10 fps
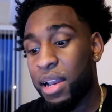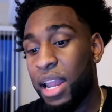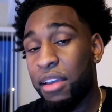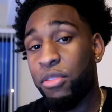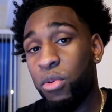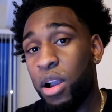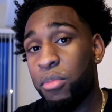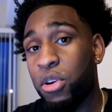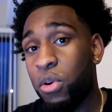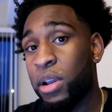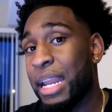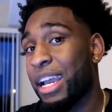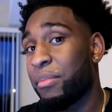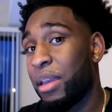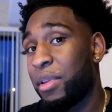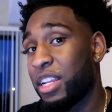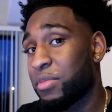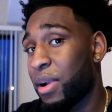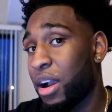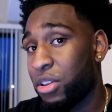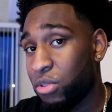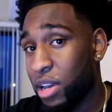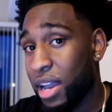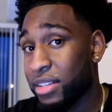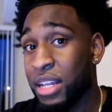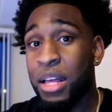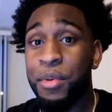life and where I'm going that can maybe inspire you guys.